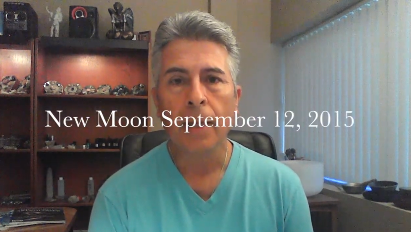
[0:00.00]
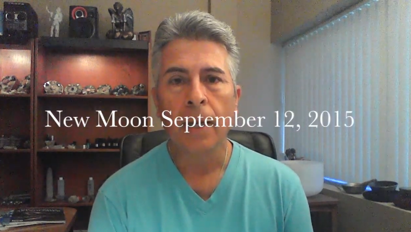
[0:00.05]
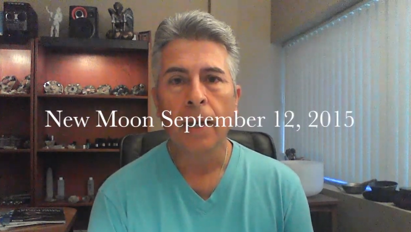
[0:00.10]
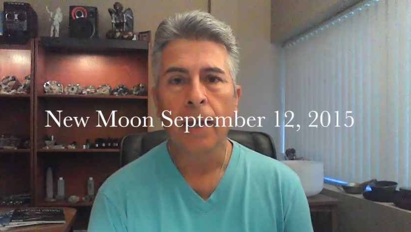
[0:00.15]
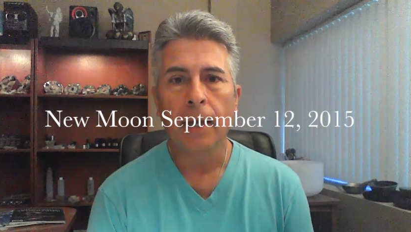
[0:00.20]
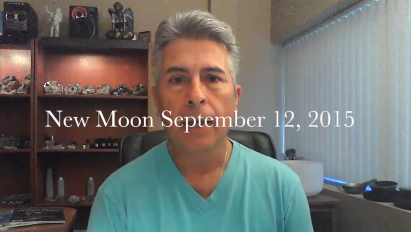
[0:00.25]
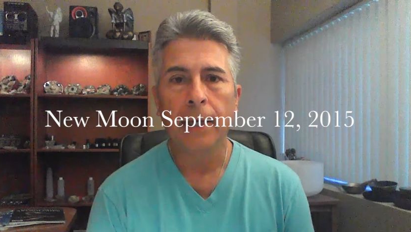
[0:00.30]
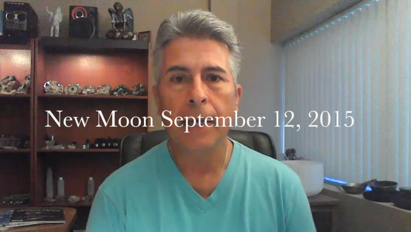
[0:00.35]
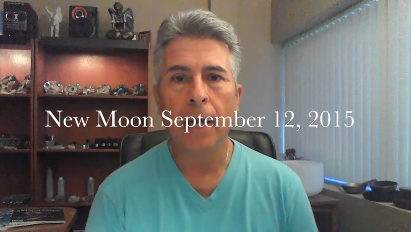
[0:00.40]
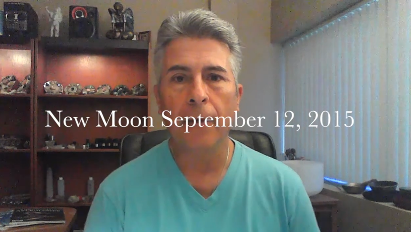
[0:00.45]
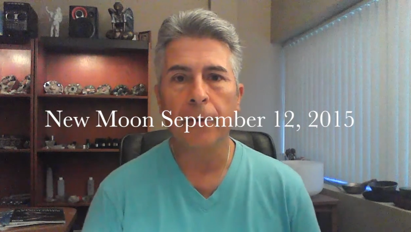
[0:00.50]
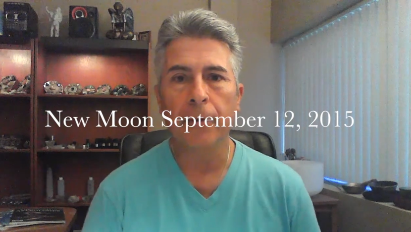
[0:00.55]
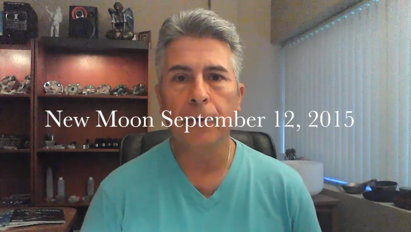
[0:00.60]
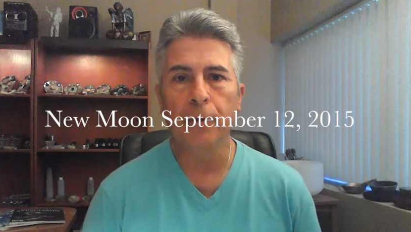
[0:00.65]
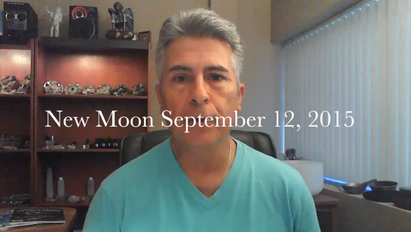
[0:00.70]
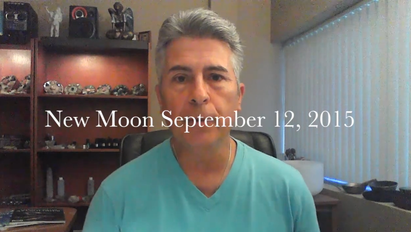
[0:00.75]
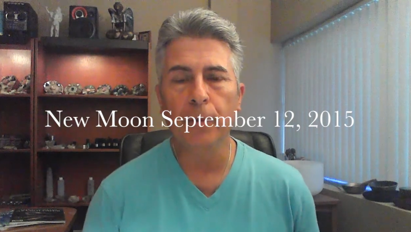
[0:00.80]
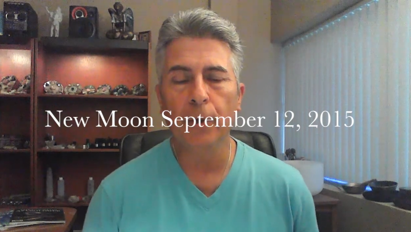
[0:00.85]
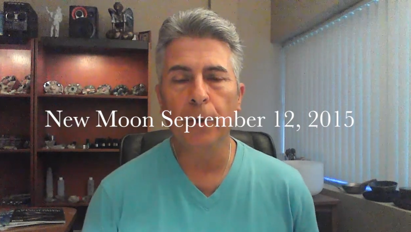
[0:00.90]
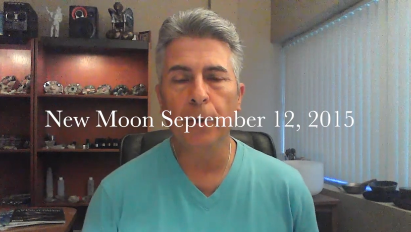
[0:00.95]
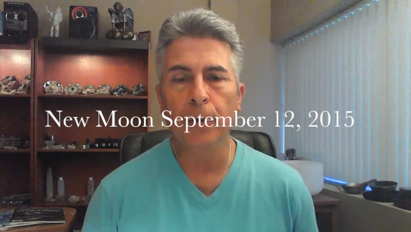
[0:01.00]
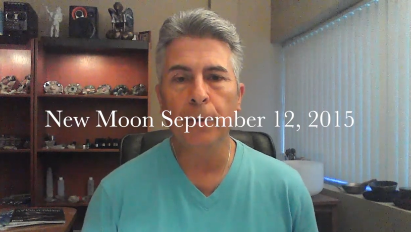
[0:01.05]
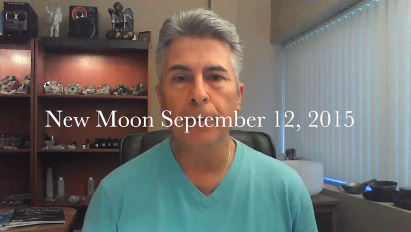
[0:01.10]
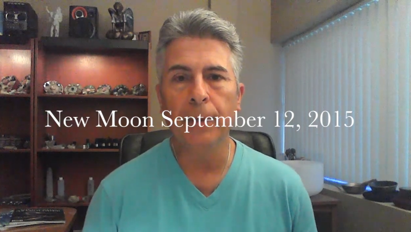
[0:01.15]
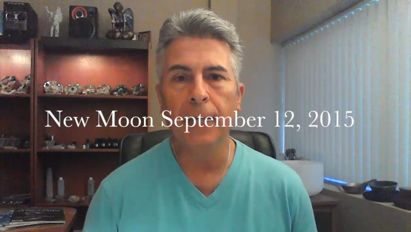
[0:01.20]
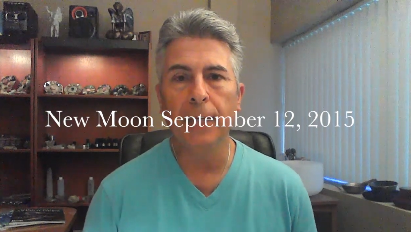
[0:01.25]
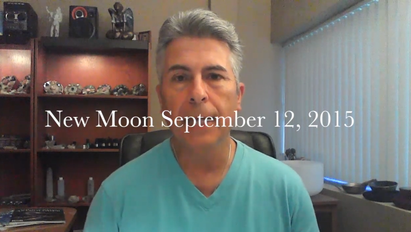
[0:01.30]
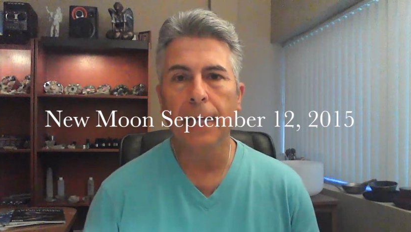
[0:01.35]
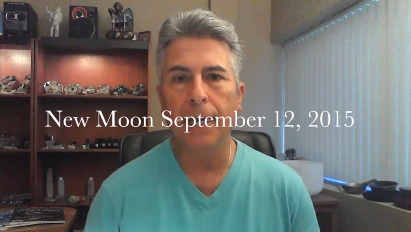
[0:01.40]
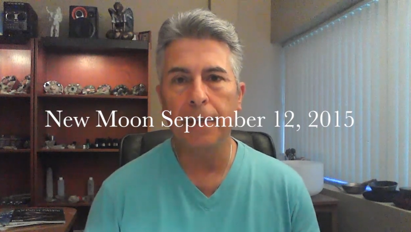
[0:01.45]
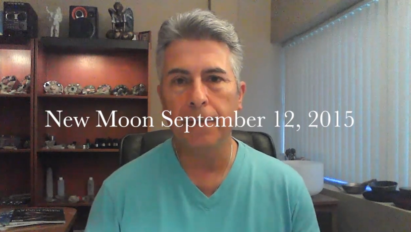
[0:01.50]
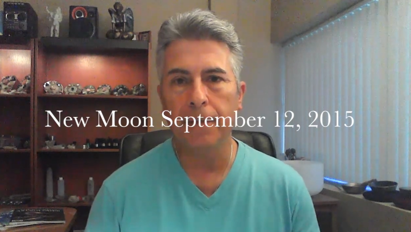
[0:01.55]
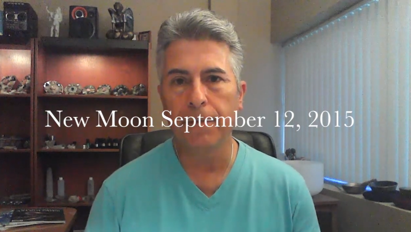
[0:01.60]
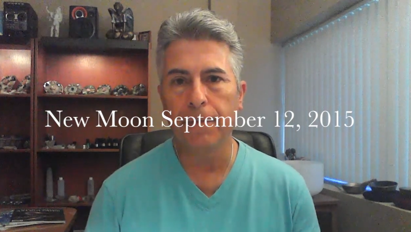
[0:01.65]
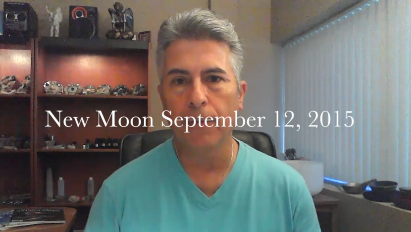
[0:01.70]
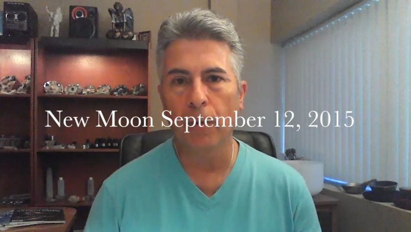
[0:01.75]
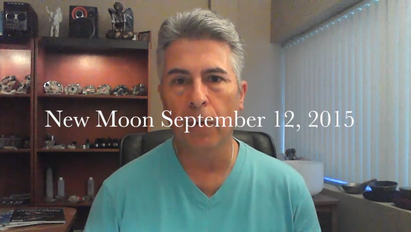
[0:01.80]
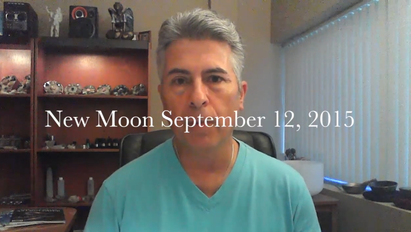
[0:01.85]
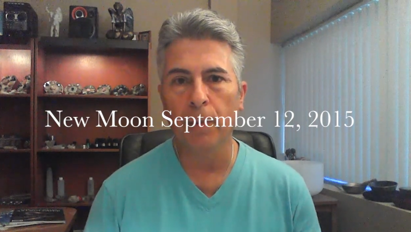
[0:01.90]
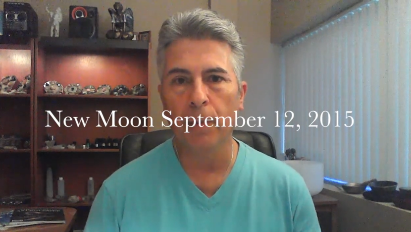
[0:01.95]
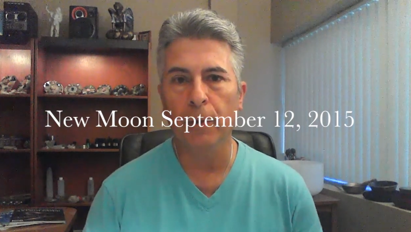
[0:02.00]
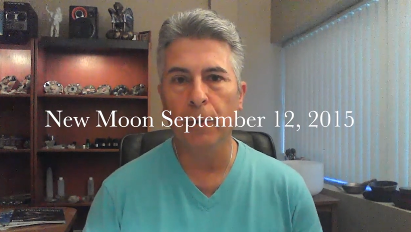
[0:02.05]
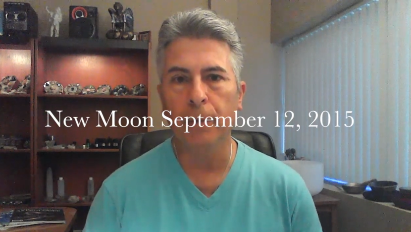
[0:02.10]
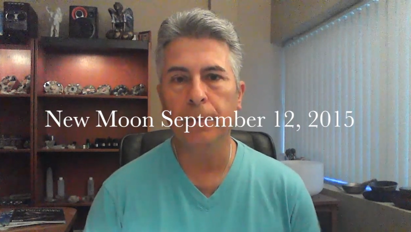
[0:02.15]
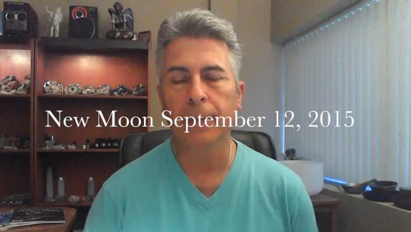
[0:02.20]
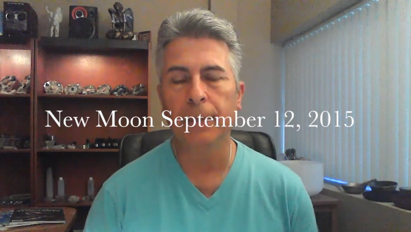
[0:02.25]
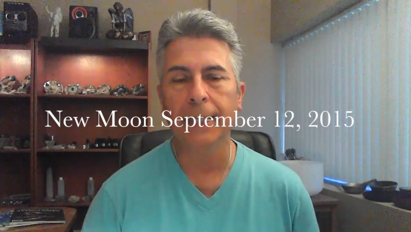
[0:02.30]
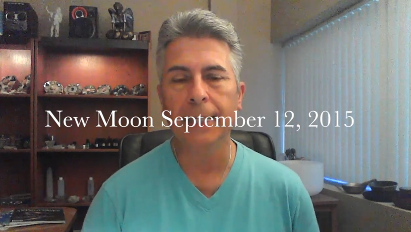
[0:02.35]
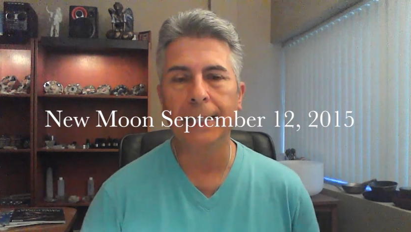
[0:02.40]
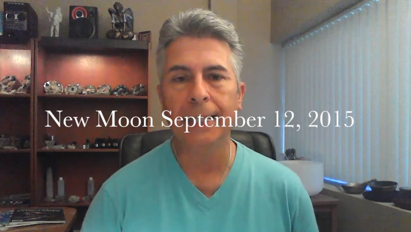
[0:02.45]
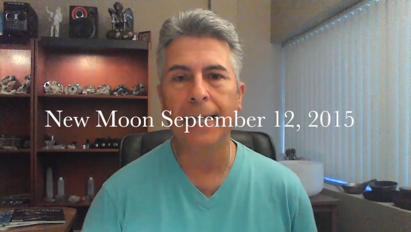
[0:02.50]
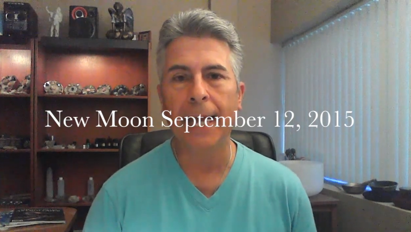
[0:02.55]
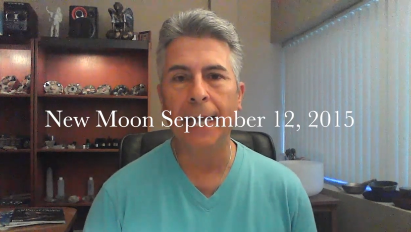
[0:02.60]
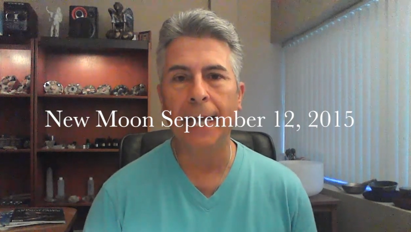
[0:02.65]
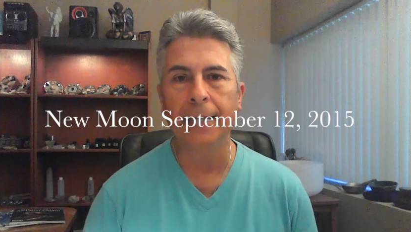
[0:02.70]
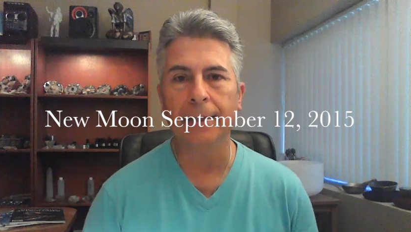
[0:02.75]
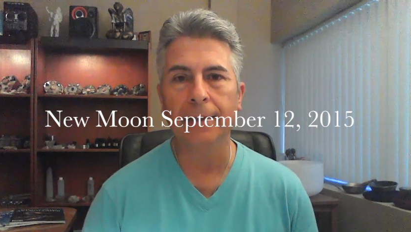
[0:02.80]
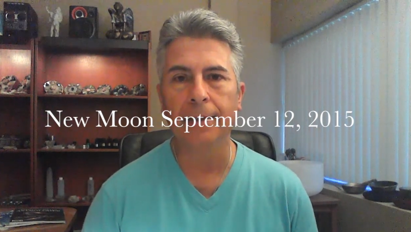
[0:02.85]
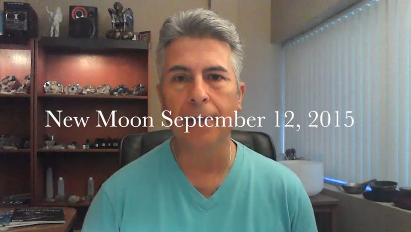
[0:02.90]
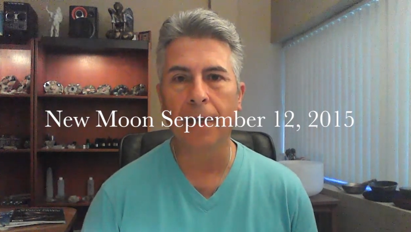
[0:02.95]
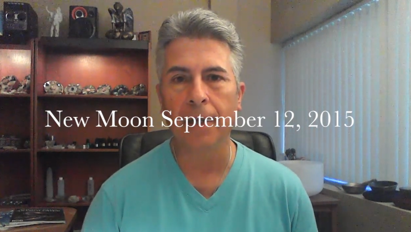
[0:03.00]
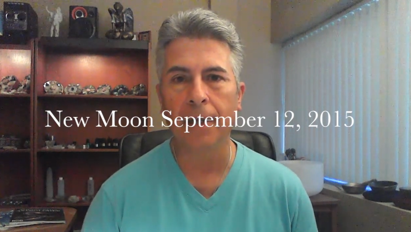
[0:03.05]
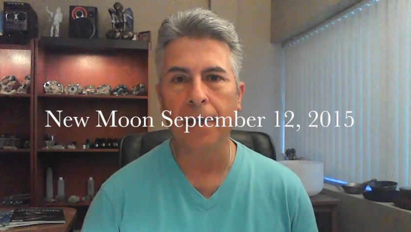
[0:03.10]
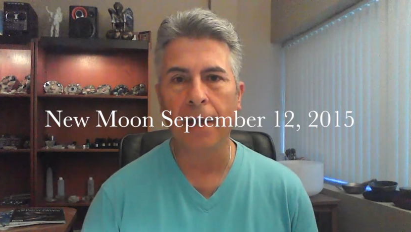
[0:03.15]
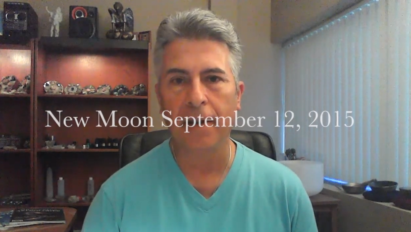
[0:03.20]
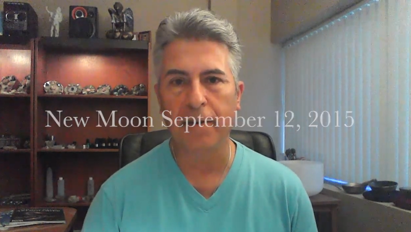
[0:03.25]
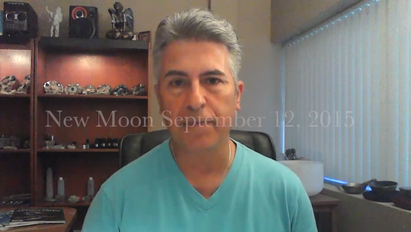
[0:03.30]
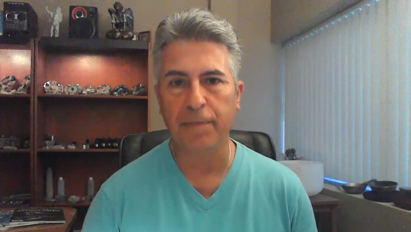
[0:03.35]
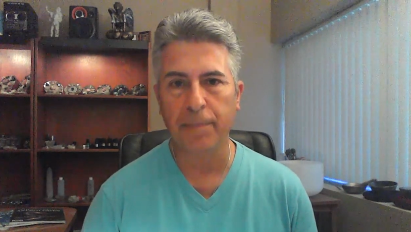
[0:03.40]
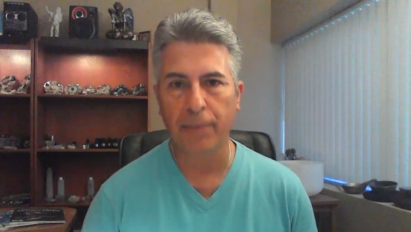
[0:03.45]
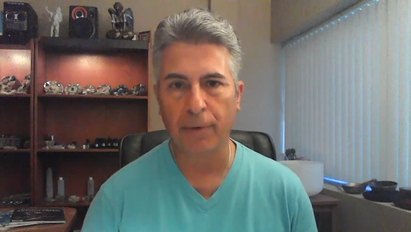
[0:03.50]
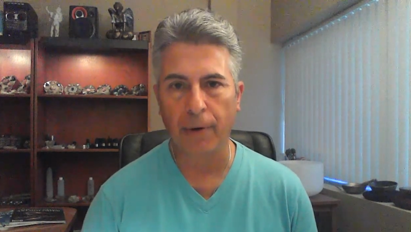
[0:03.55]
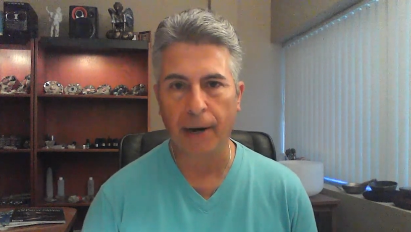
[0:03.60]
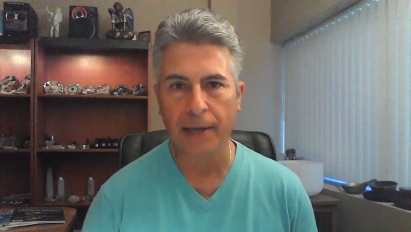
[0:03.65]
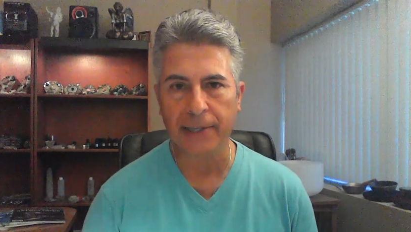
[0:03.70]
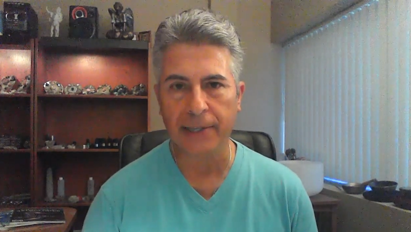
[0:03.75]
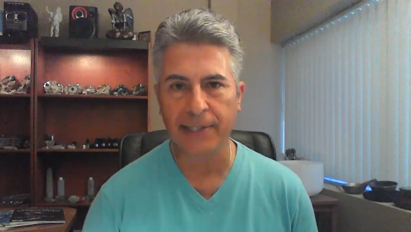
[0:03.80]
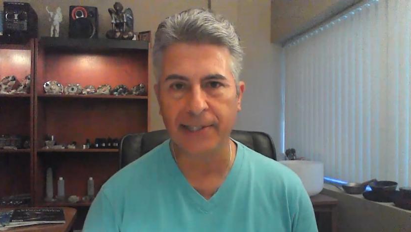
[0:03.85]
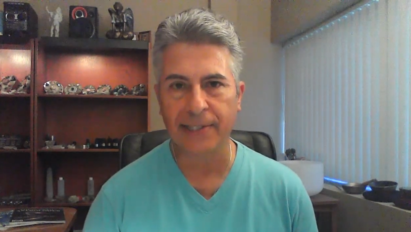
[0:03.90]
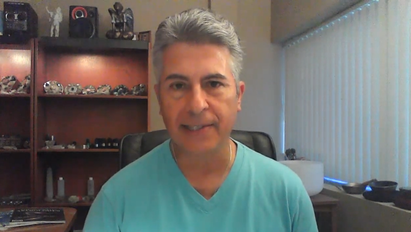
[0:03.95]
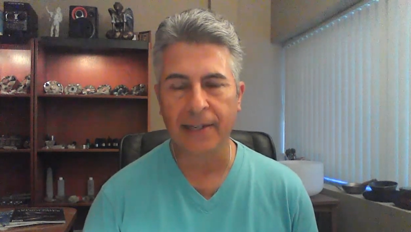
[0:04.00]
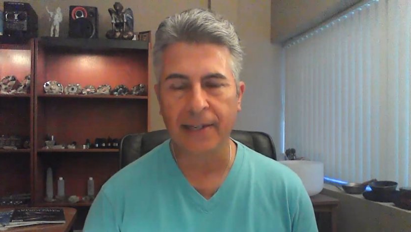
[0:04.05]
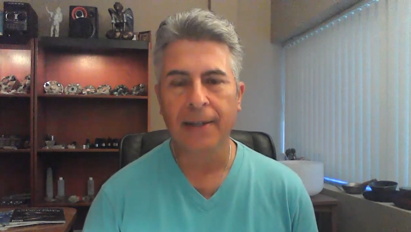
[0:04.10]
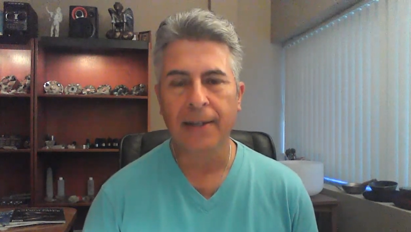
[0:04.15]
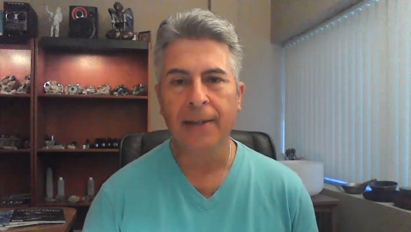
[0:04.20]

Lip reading: Now, the new moon and the full moon get a lot of press.